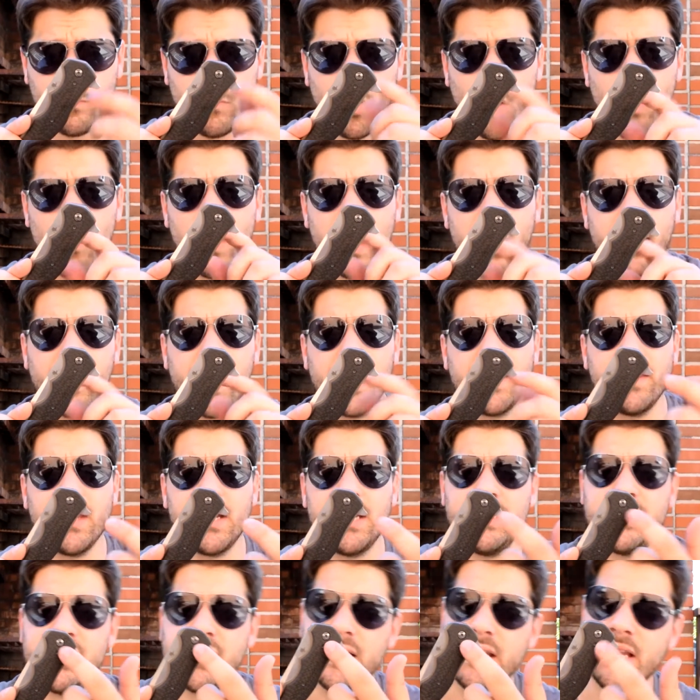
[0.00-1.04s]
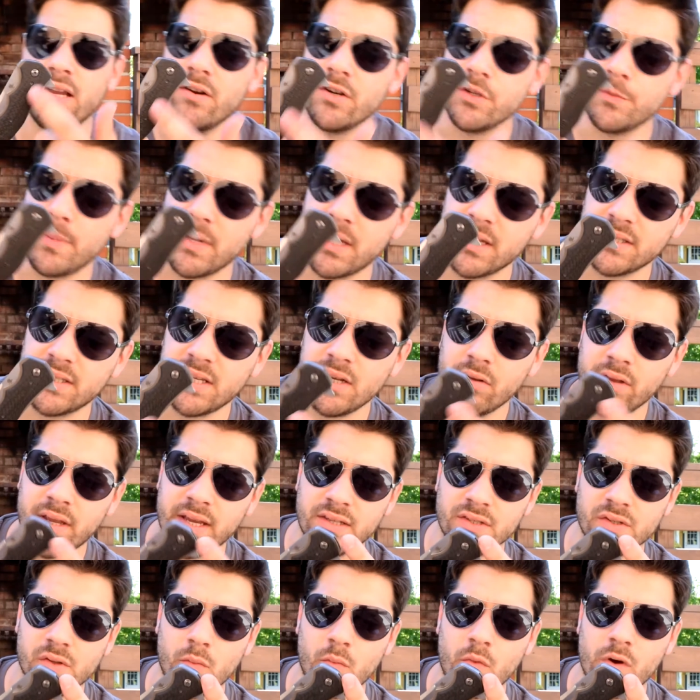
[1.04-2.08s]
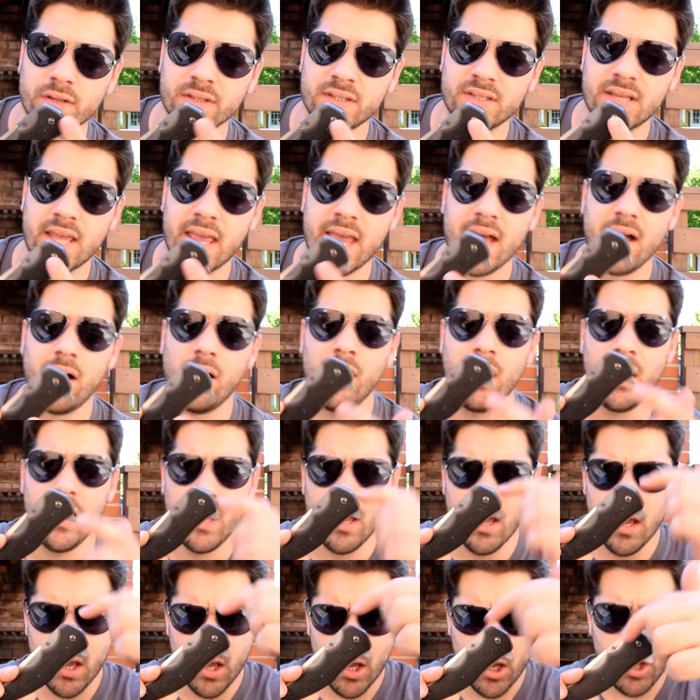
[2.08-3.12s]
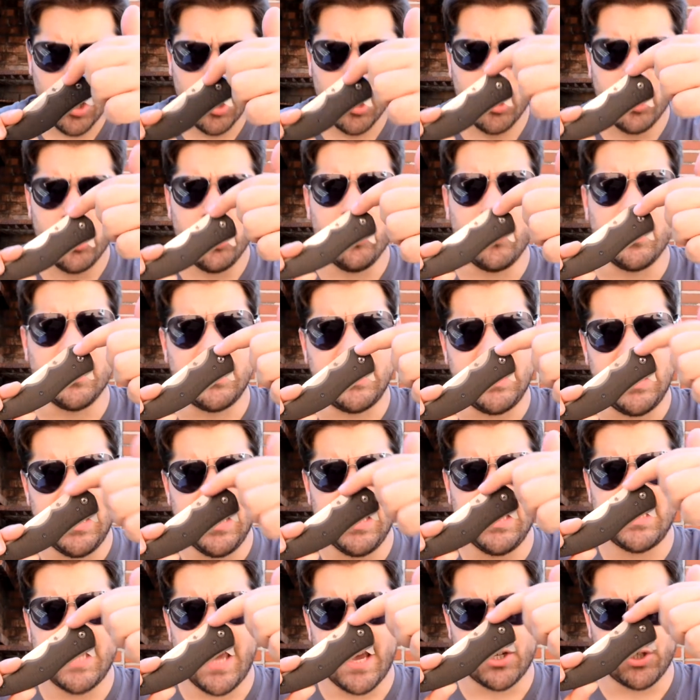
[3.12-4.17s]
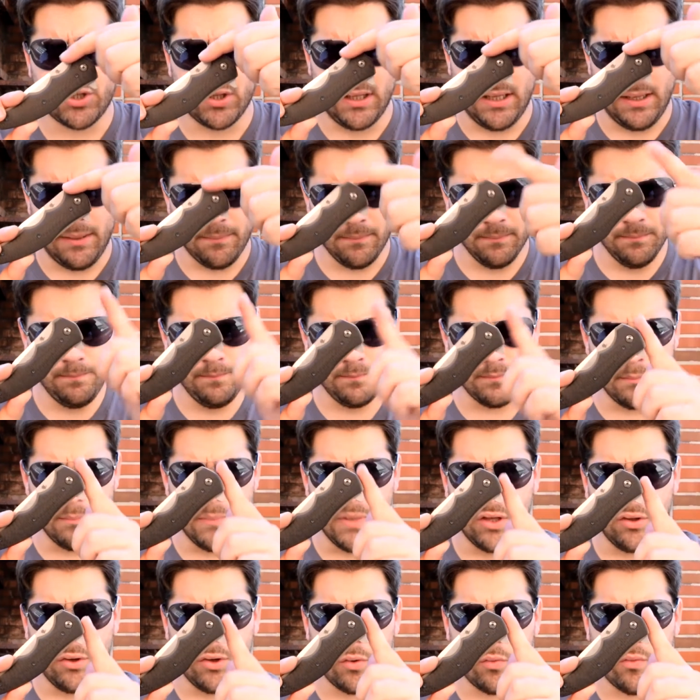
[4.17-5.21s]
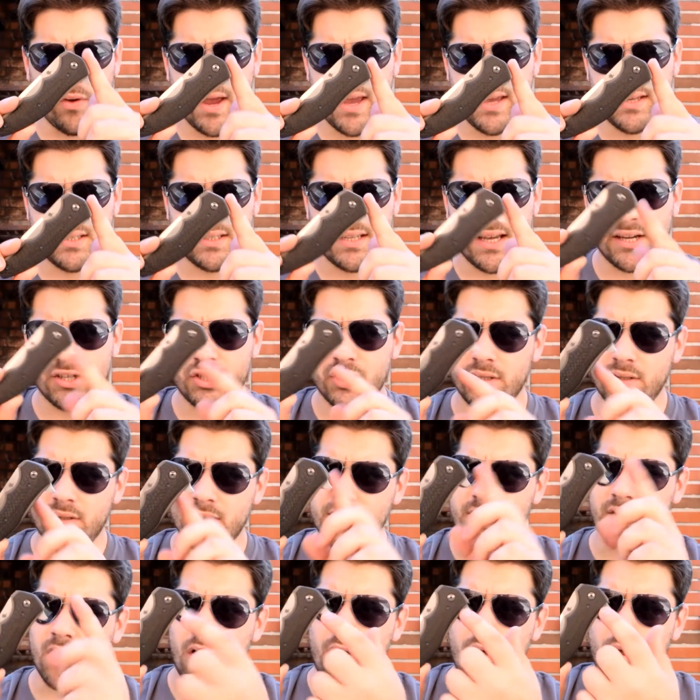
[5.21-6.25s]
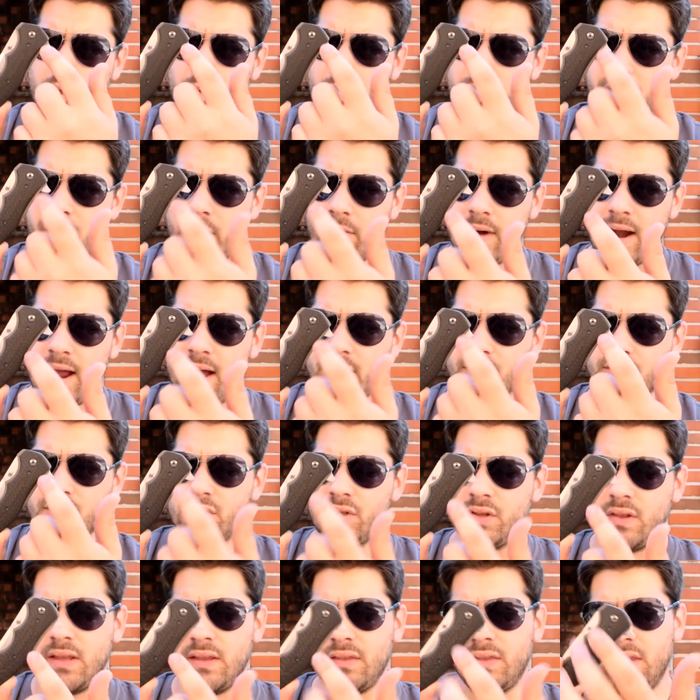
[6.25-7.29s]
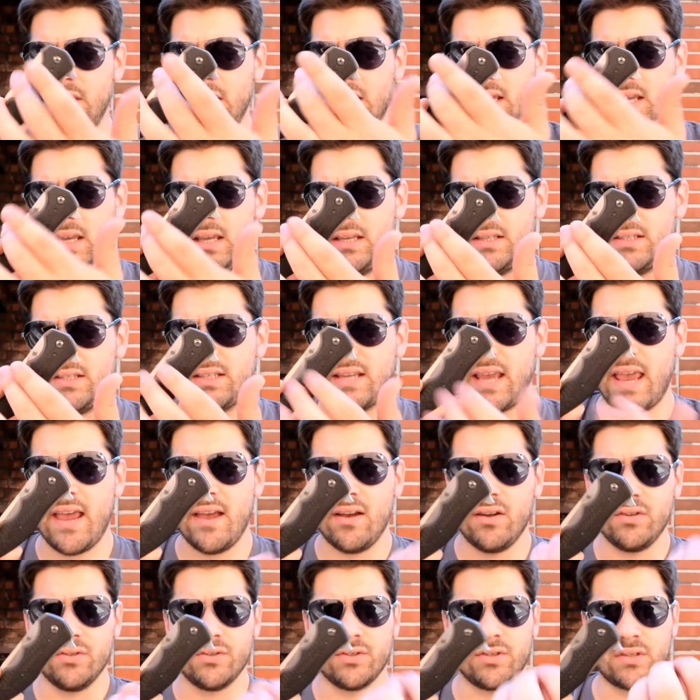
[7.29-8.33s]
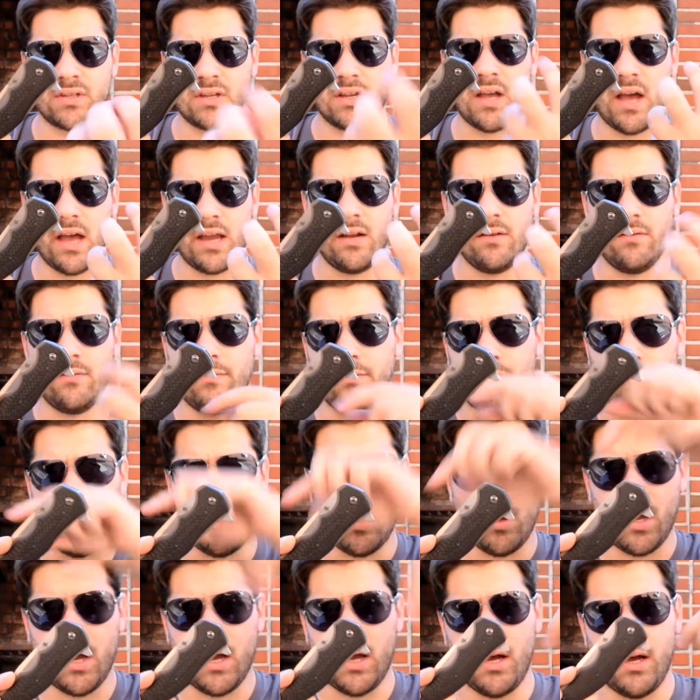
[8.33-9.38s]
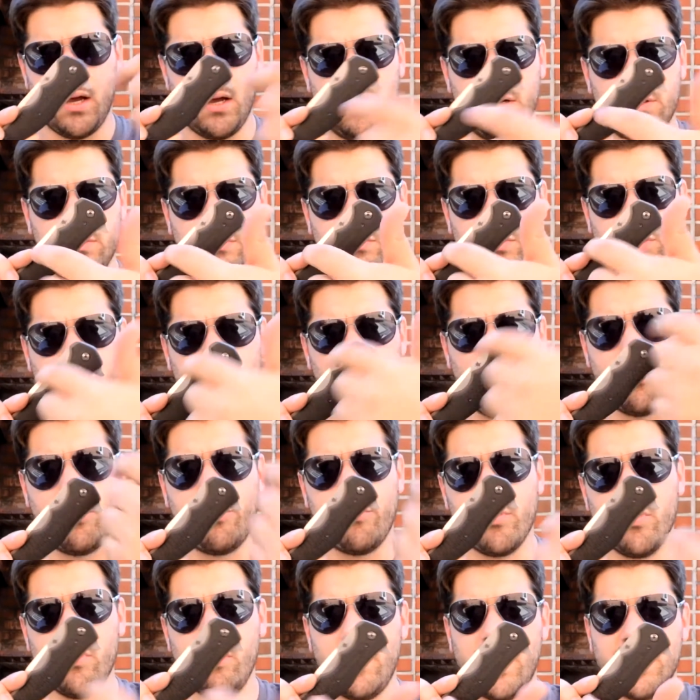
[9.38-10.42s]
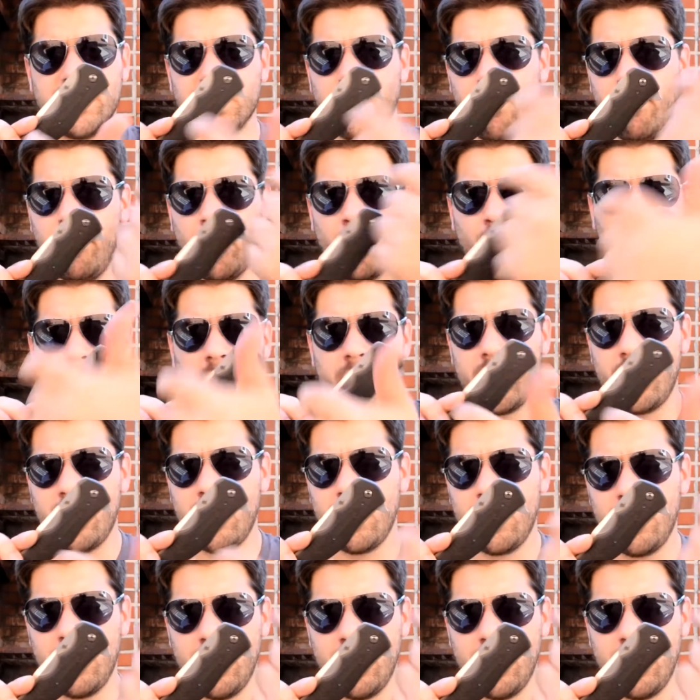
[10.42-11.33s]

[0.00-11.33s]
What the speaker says: What I like that he did here is because he only has the one scale, you can see he's actually milled away sections all the way around so that the scales kind of show through as a border